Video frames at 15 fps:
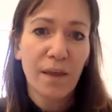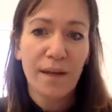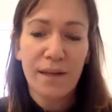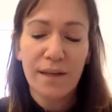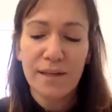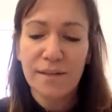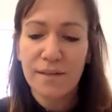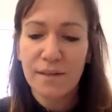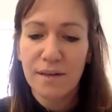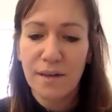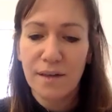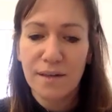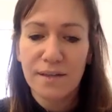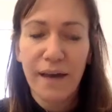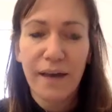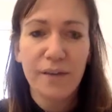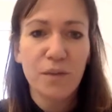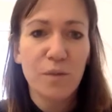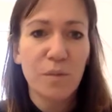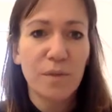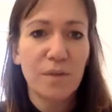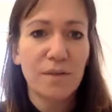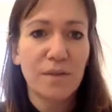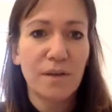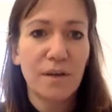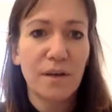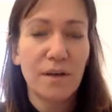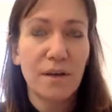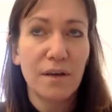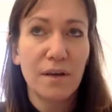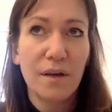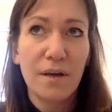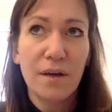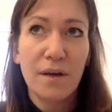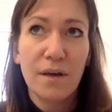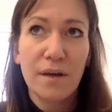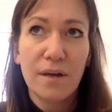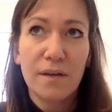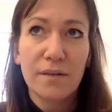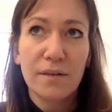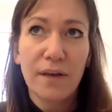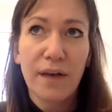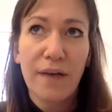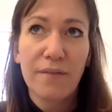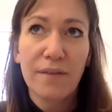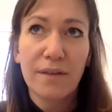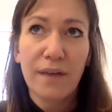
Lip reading: And it isn't an attachment to having